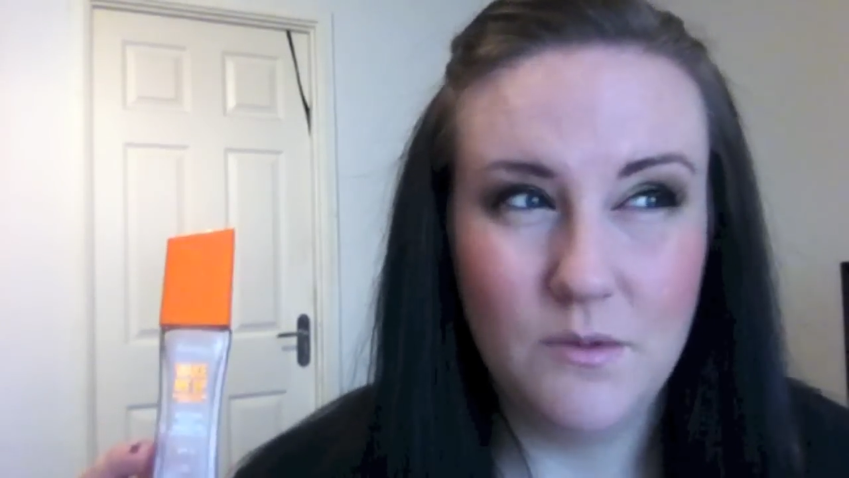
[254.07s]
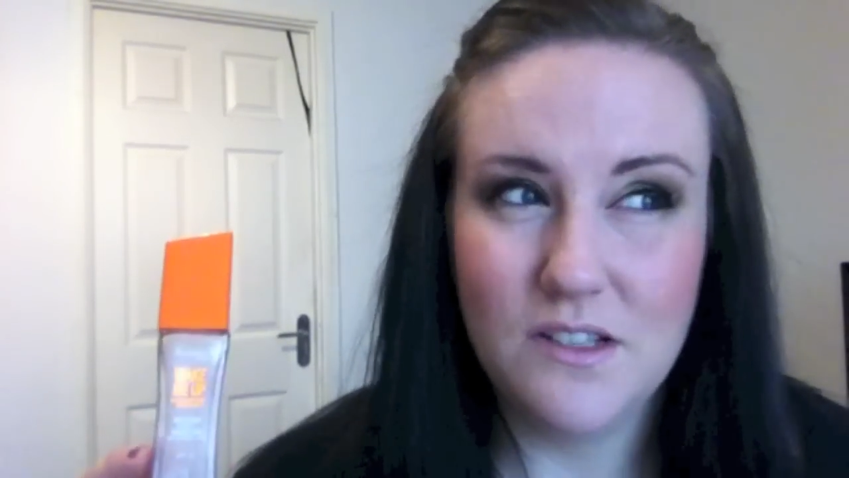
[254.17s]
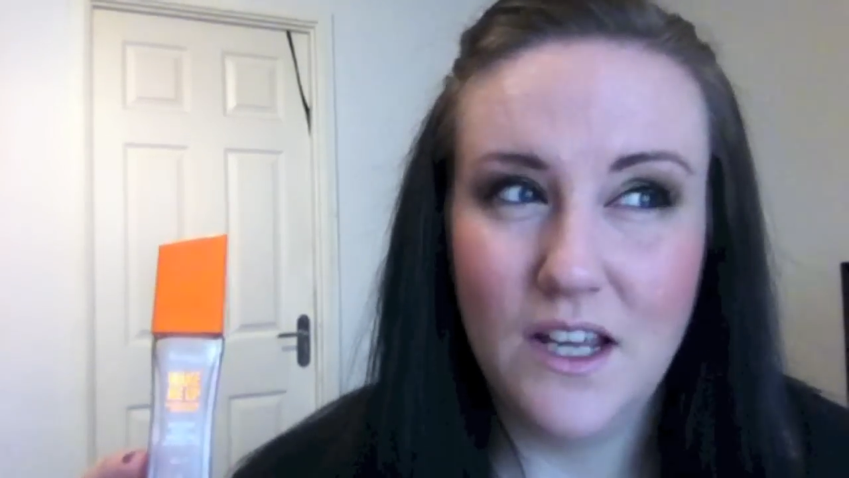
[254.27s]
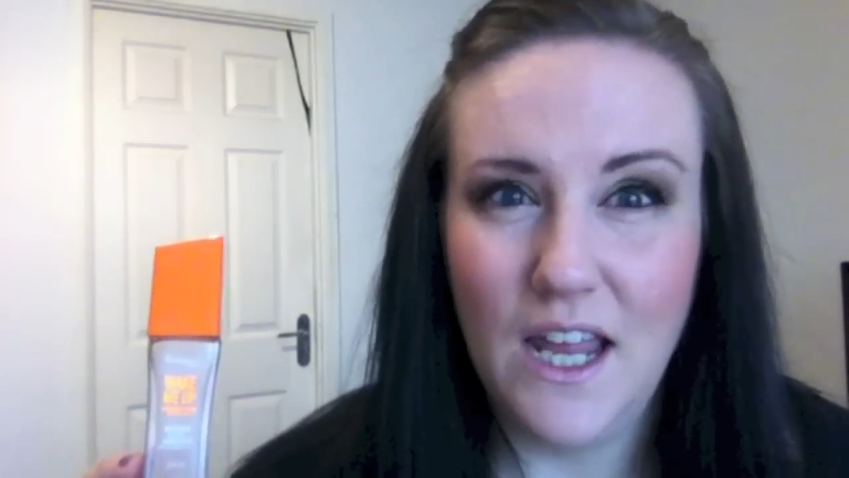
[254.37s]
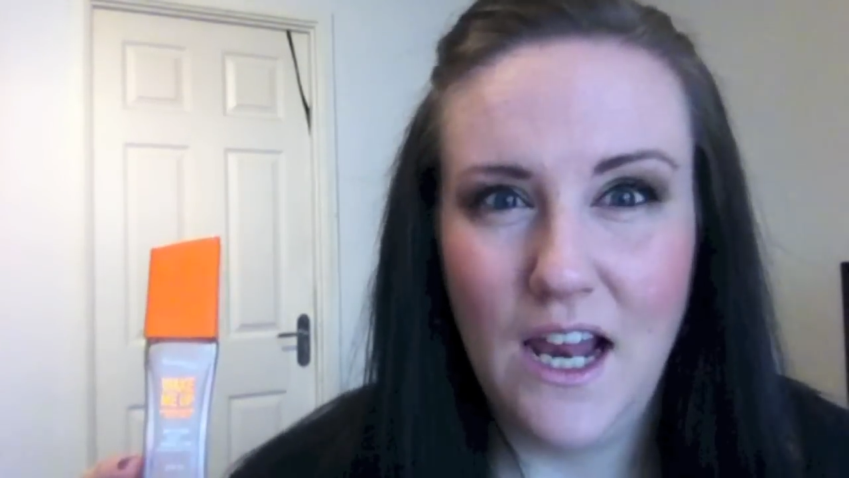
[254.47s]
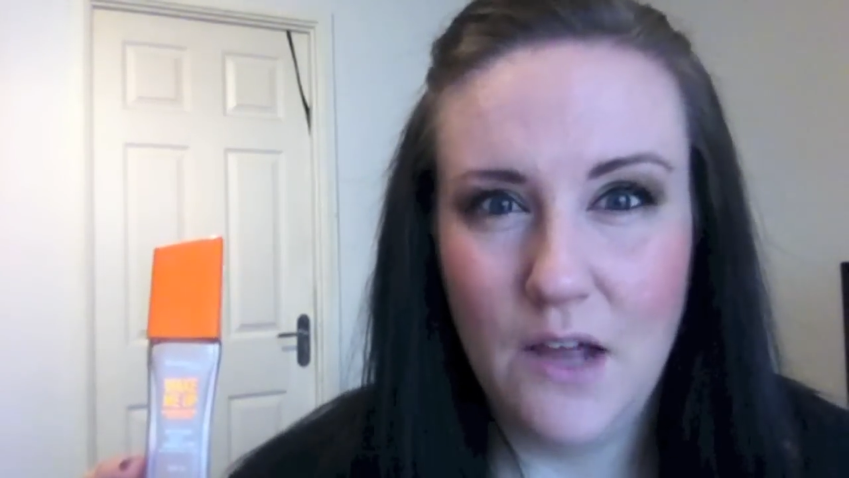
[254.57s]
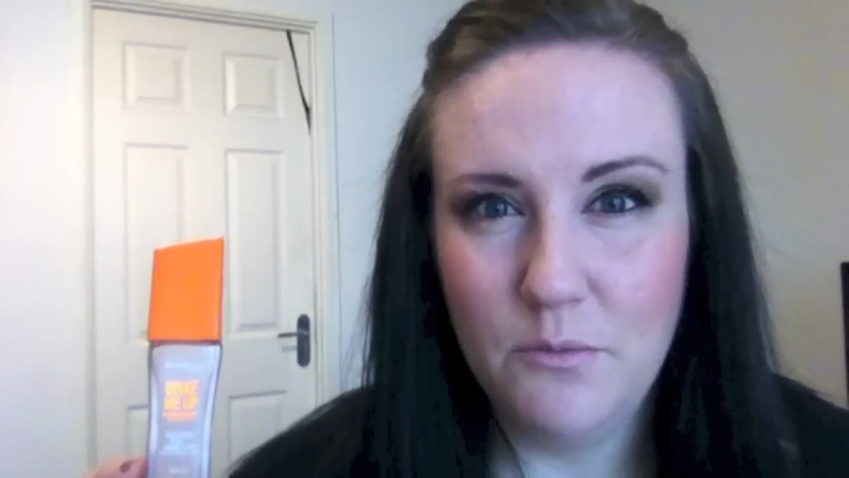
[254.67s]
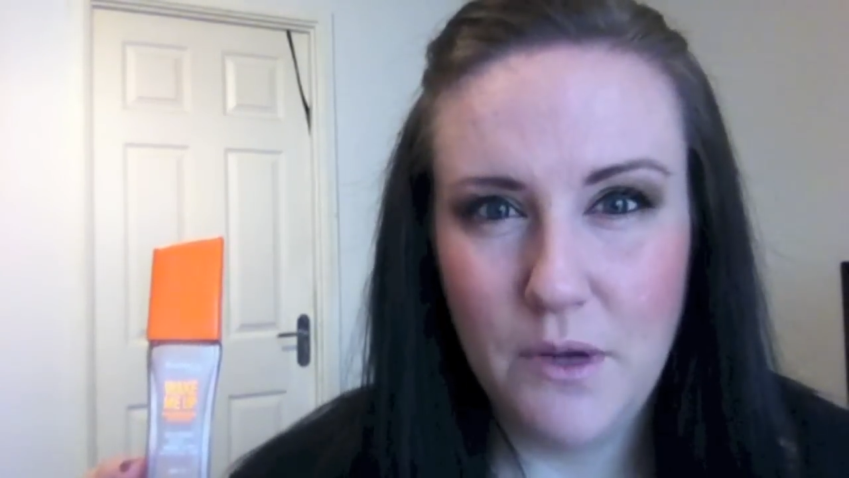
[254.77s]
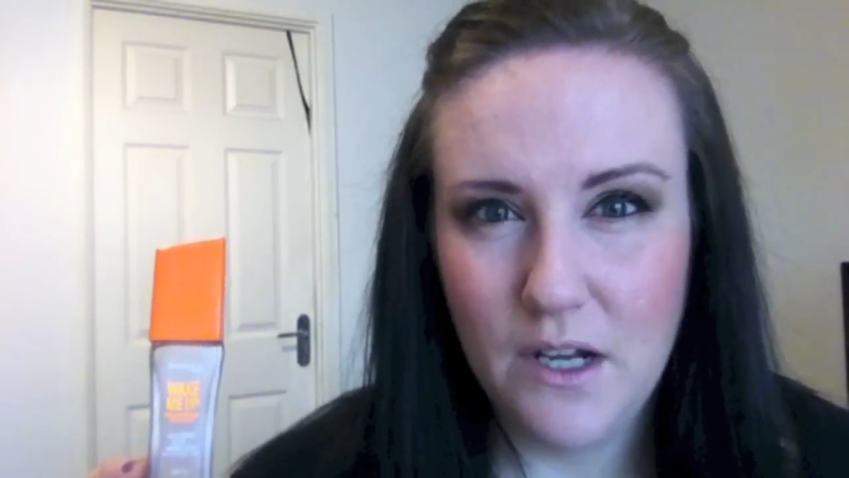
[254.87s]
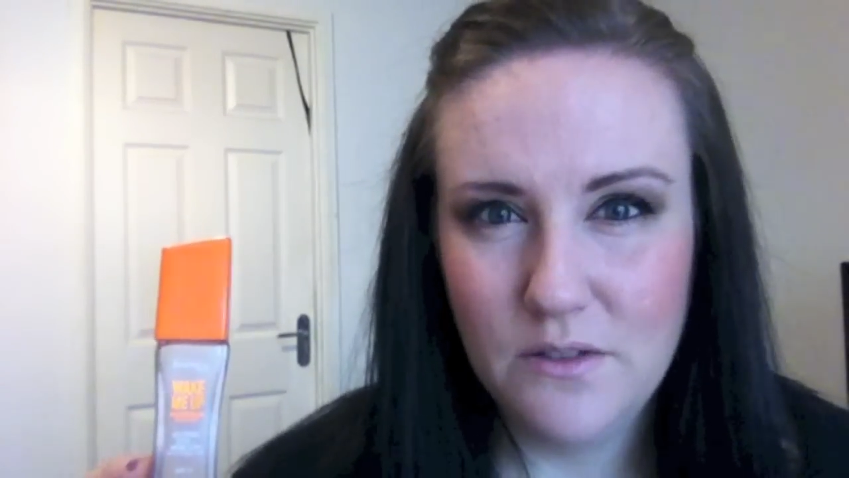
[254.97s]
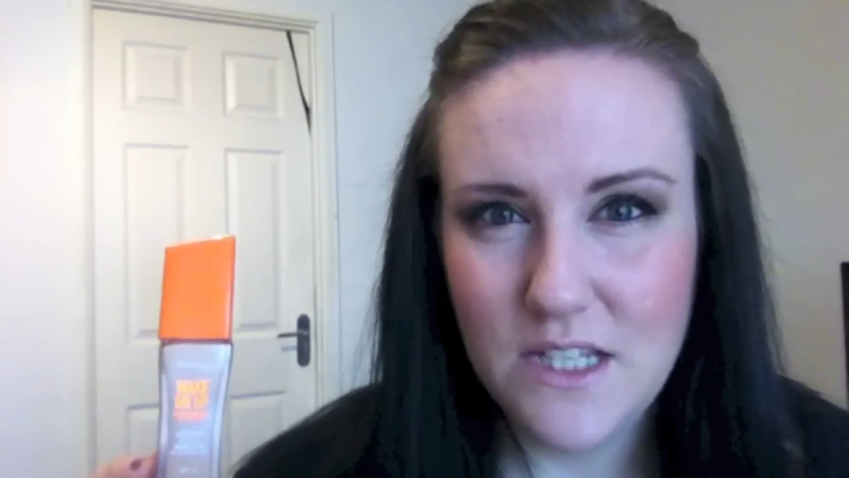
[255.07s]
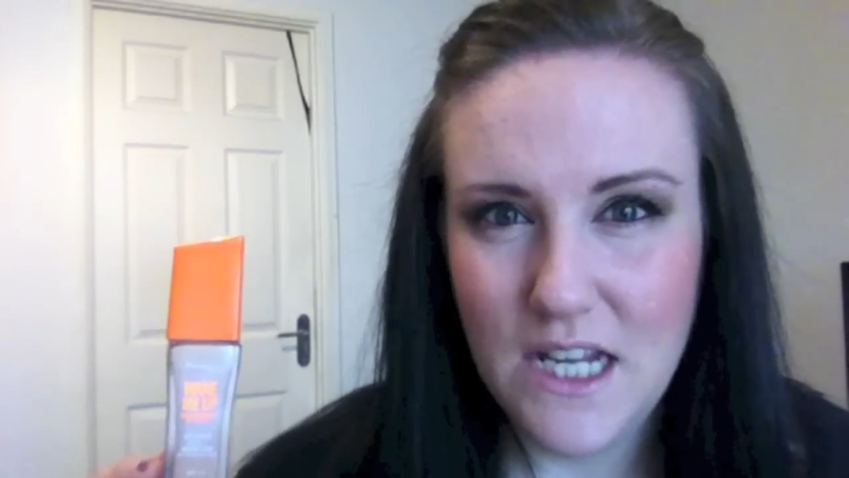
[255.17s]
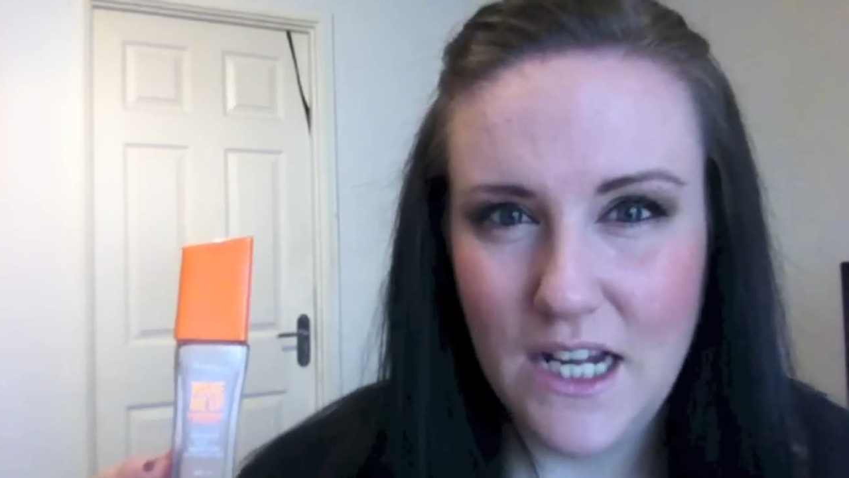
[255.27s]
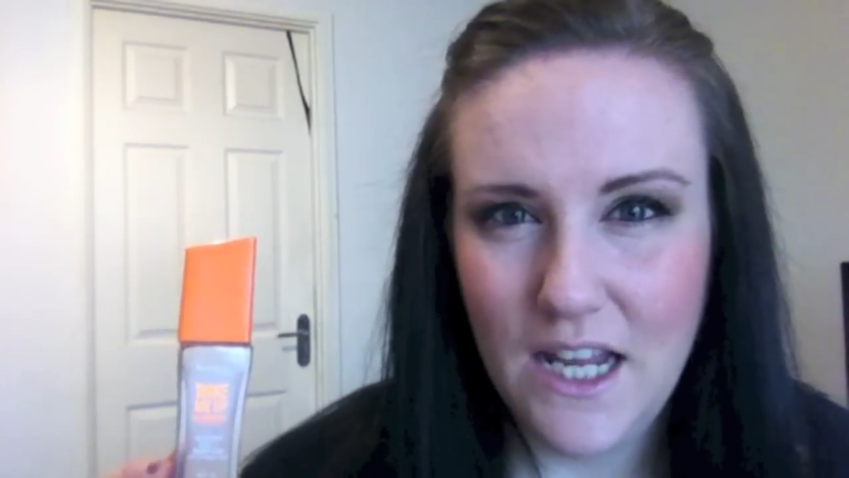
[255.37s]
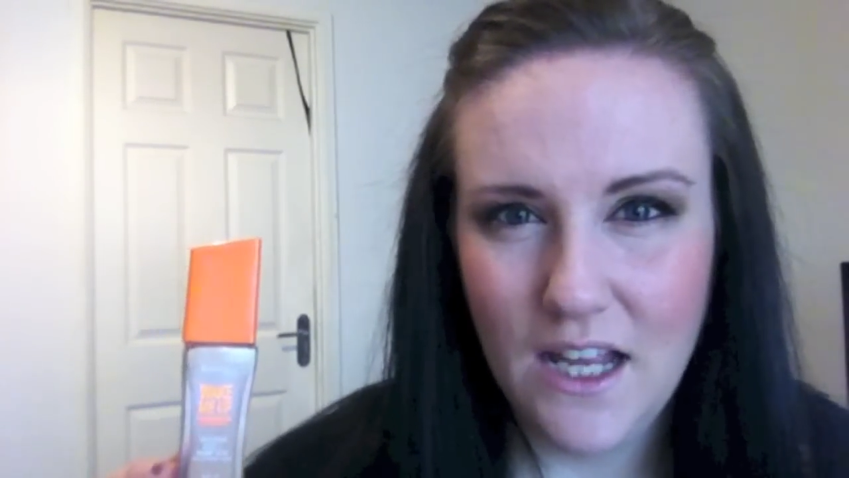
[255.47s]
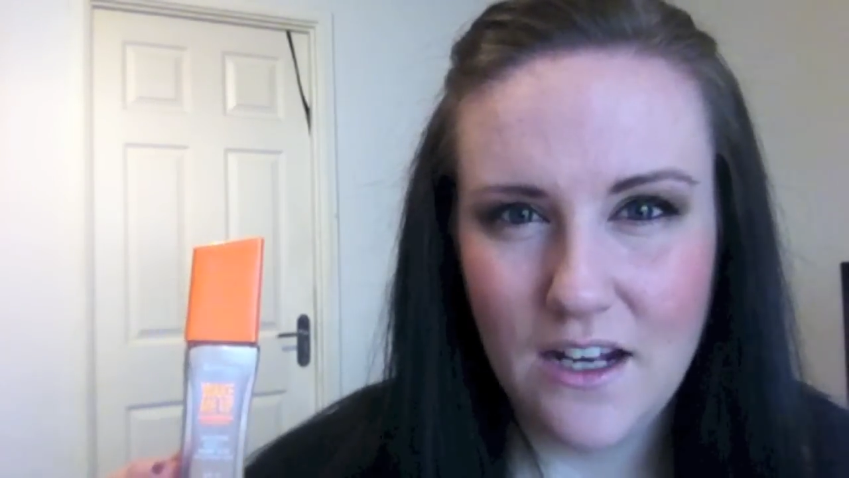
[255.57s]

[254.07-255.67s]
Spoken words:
was like £11 nearly,